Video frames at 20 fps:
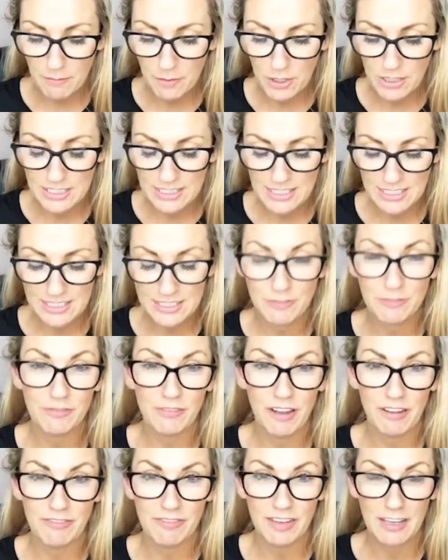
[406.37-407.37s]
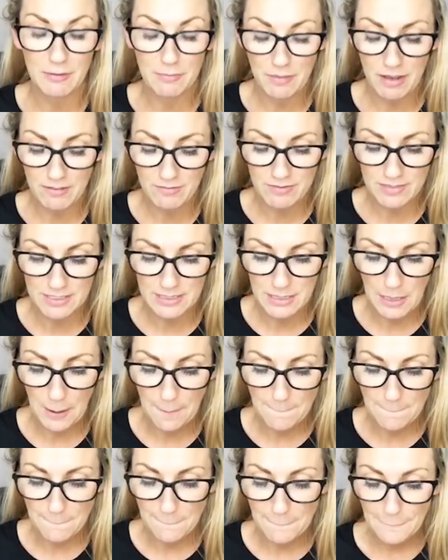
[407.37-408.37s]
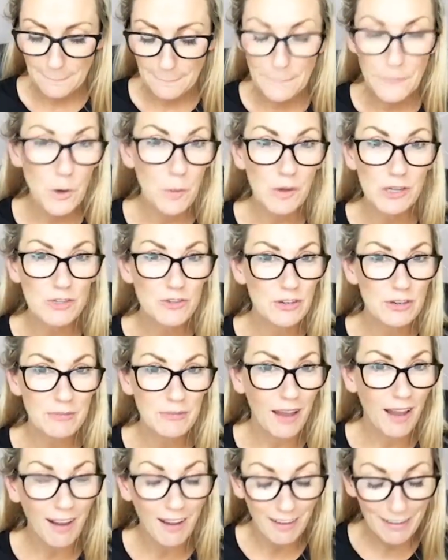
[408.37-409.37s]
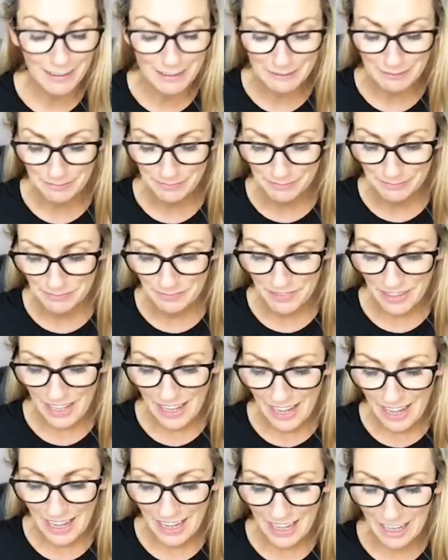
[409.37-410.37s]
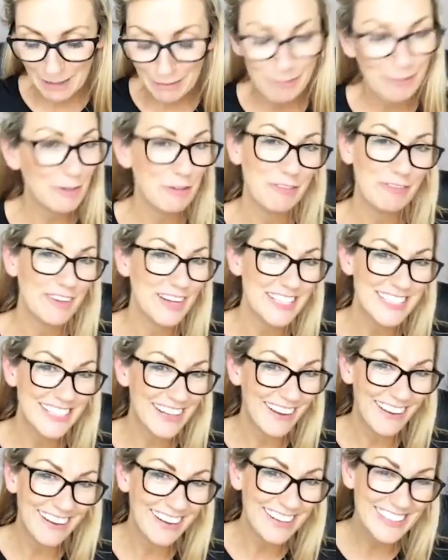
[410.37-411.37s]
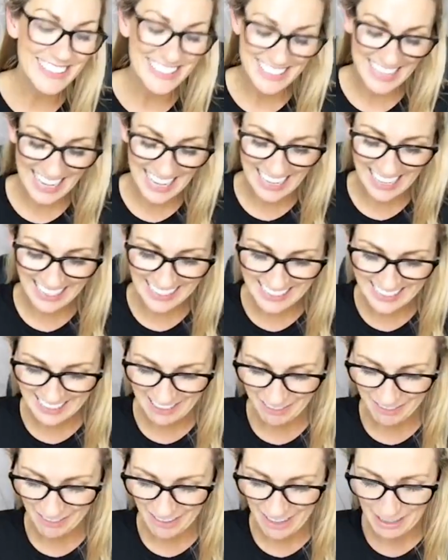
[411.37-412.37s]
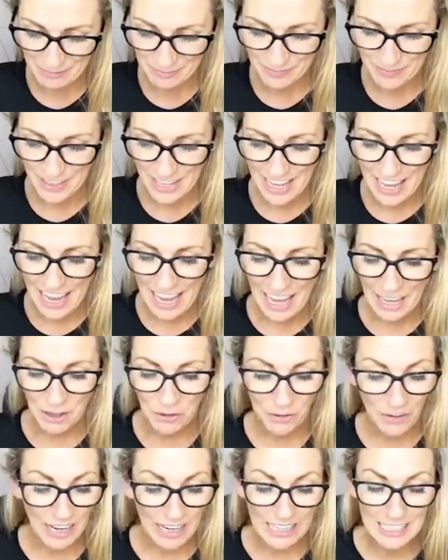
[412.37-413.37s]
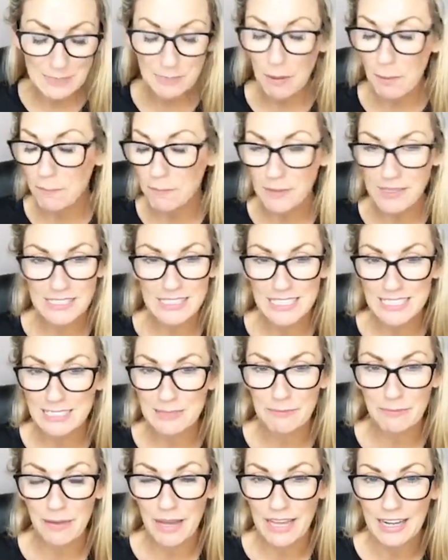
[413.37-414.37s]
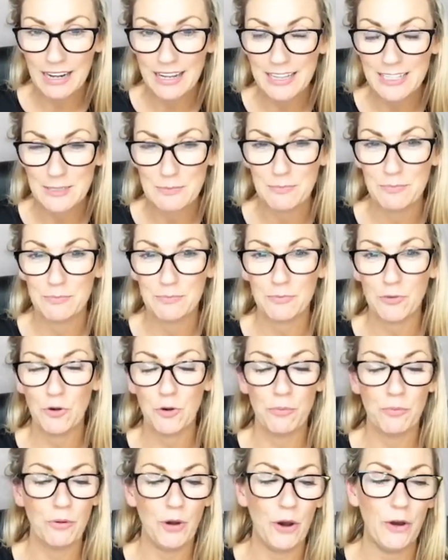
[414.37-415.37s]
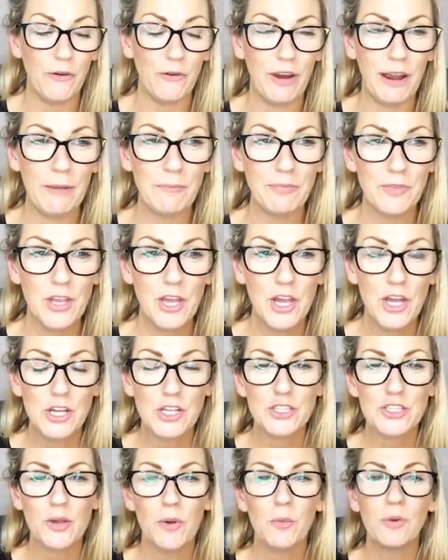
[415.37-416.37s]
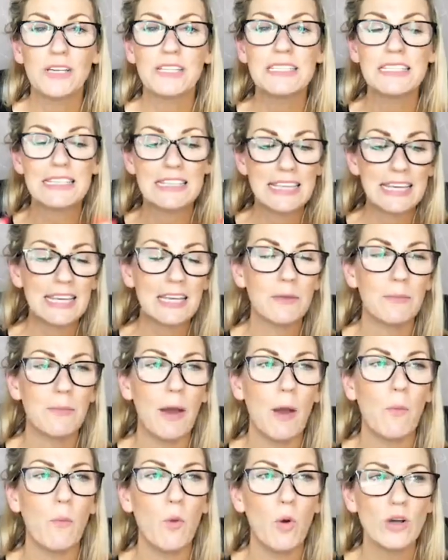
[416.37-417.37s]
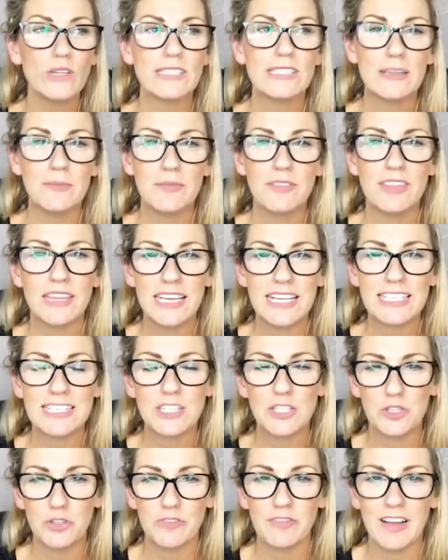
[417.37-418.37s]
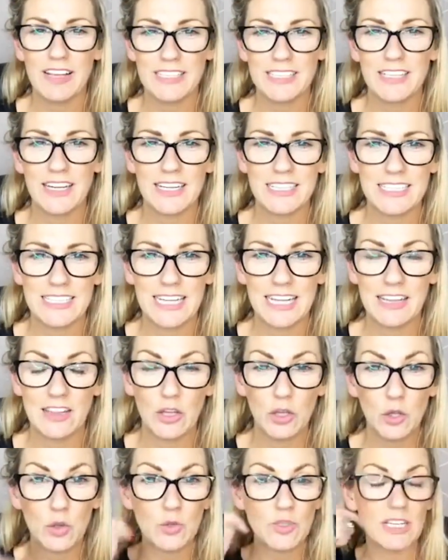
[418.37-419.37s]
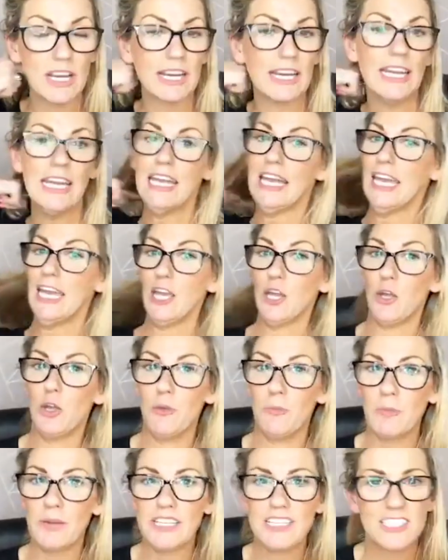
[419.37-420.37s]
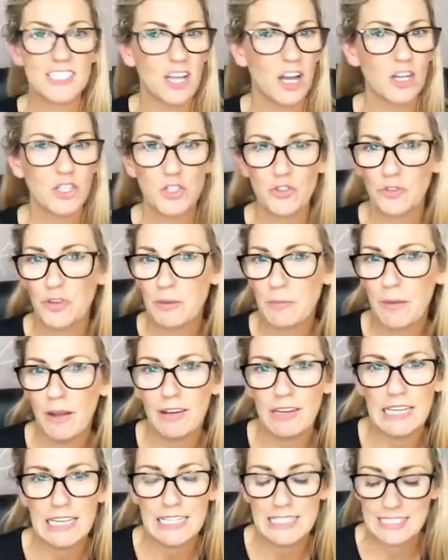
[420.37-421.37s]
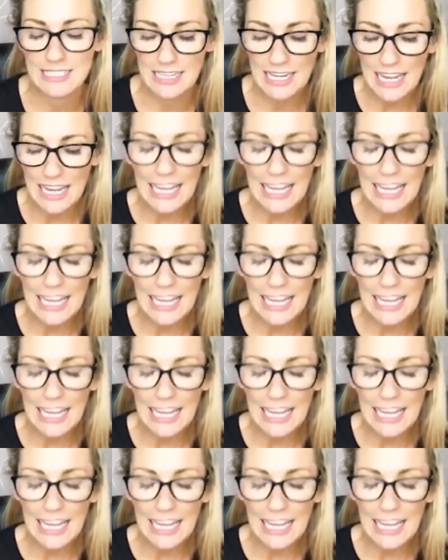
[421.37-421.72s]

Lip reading: consistent 5-figure months, bought my dream car, flew first class to LA and San Fran, created my Business in Badass group program. So I want you to think about what are some things in 2019 that you've done. It could be started your email list.